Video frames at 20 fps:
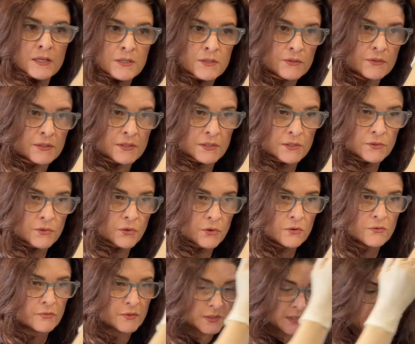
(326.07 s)
you can get an
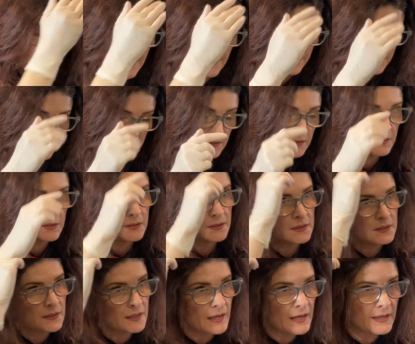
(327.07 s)
overlap
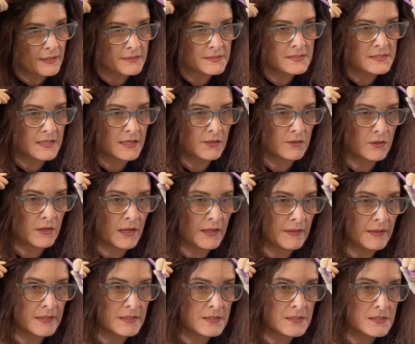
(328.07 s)
and stain your
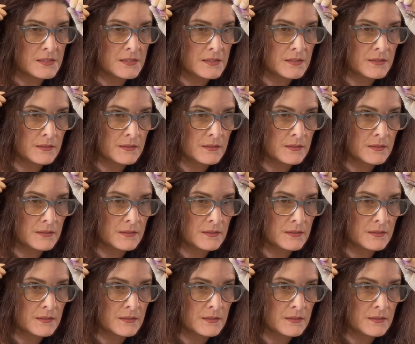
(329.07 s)
highlights.